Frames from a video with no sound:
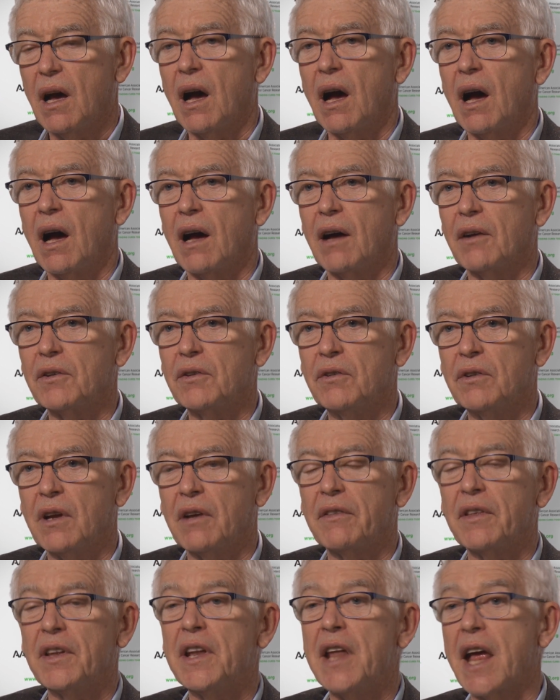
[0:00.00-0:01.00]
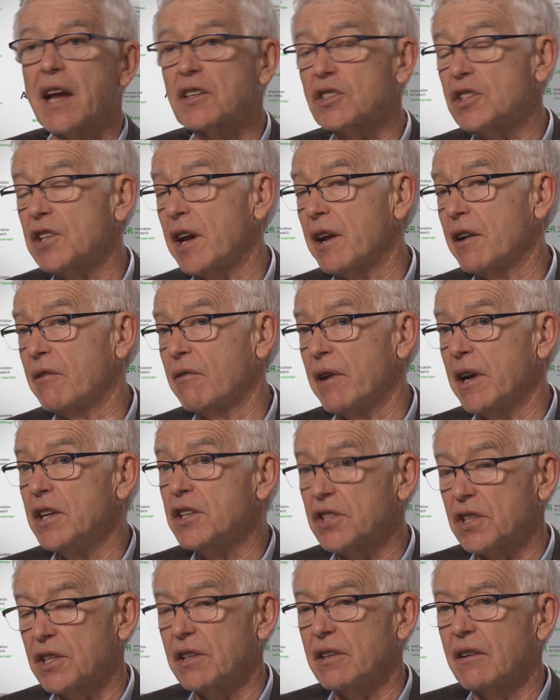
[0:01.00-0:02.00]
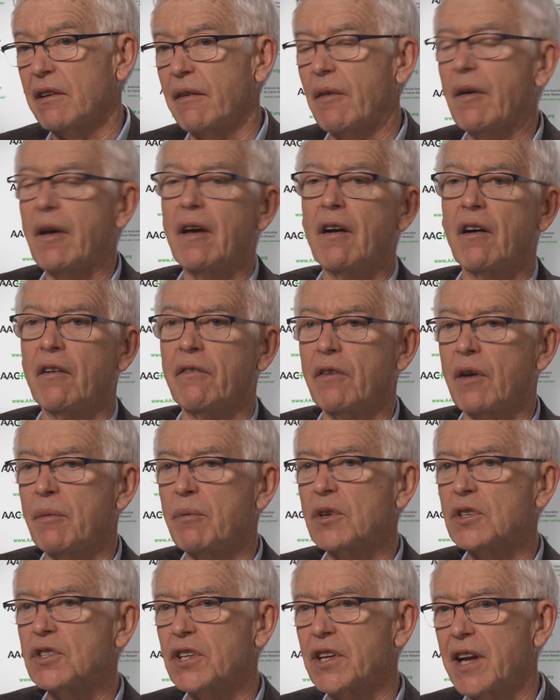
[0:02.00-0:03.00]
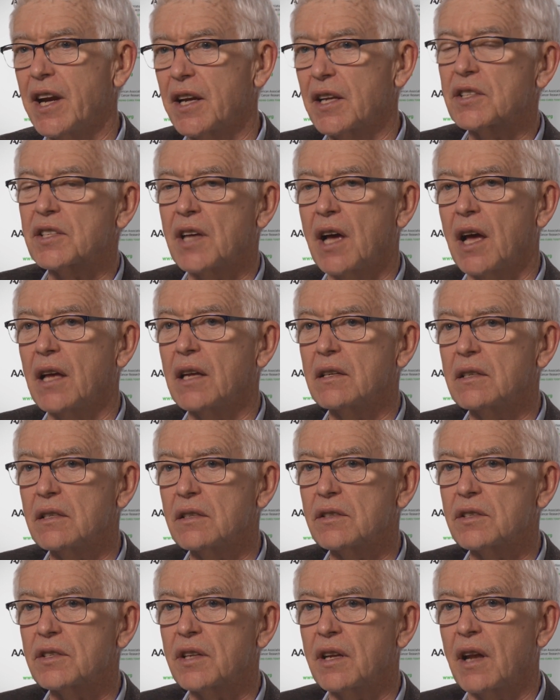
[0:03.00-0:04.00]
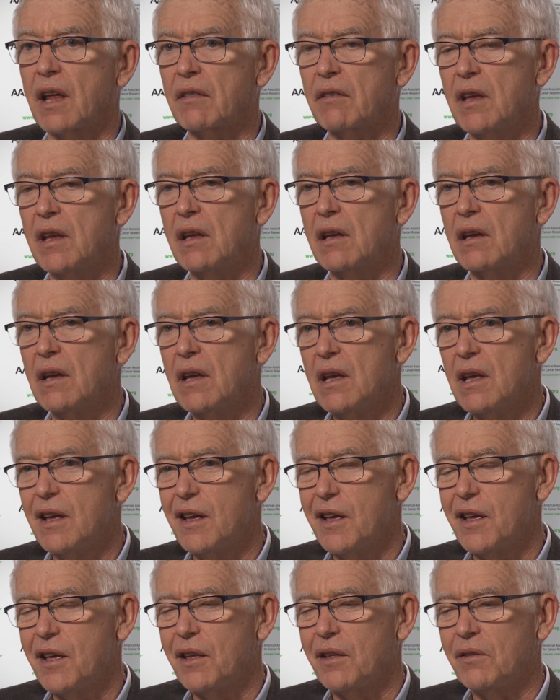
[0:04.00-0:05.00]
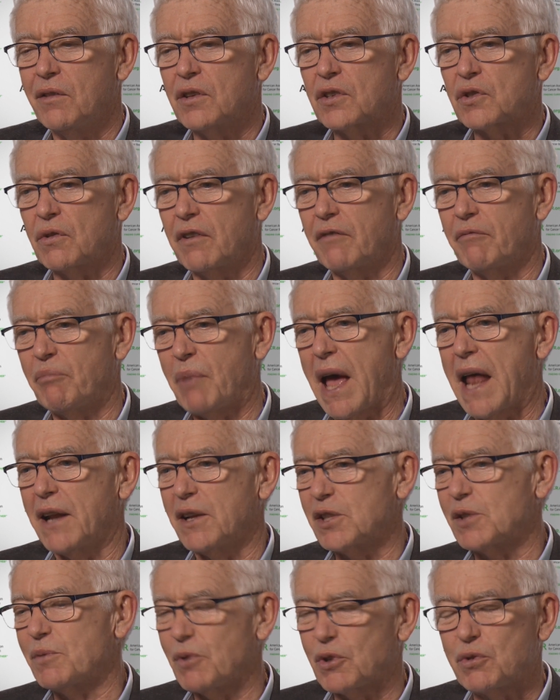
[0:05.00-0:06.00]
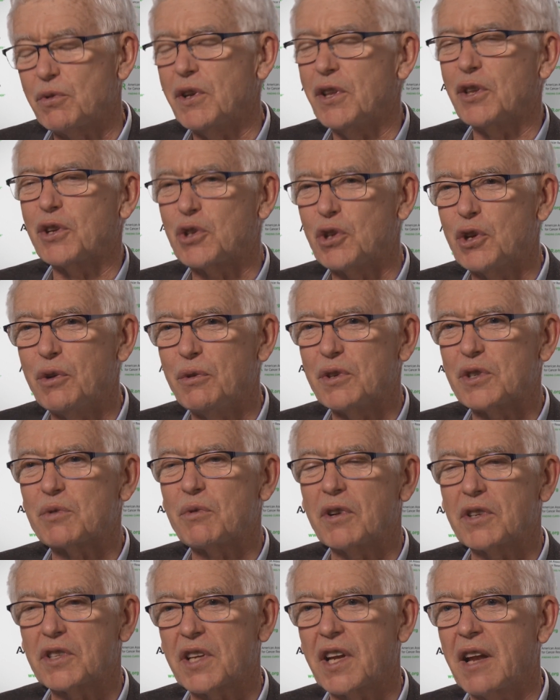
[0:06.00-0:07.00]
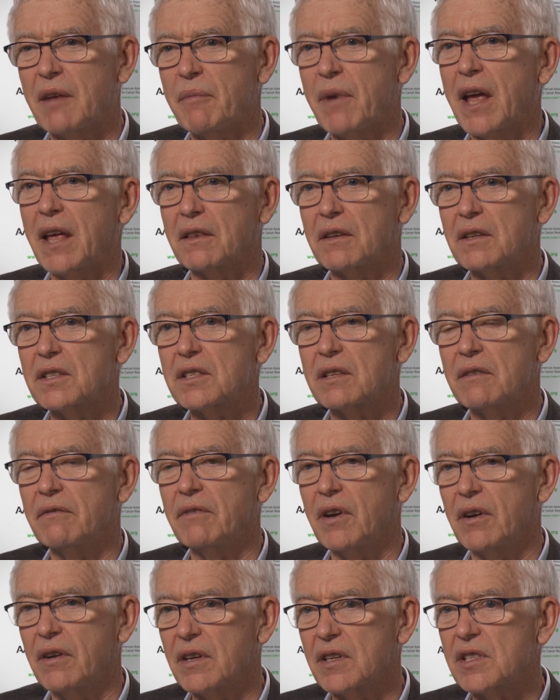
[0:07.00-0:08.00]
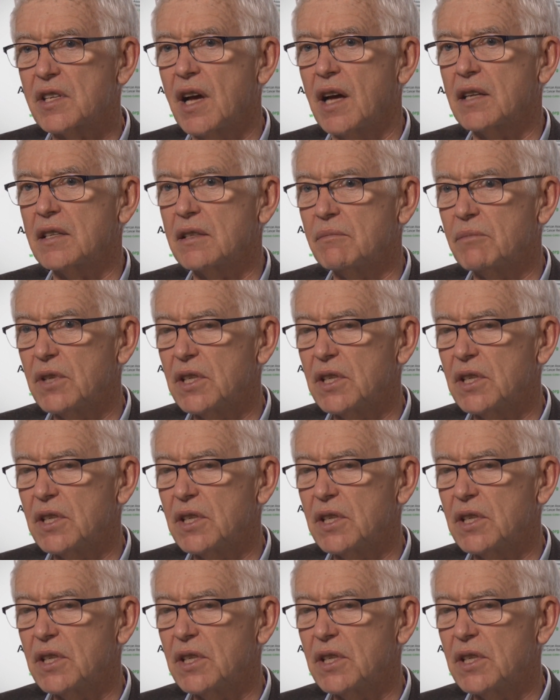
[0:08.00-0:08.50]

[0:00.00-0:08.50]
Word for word: uh, you know, the next generation of, of epigenetic scientists. And I think the sort of balance between the two is what's going to make this a very exciting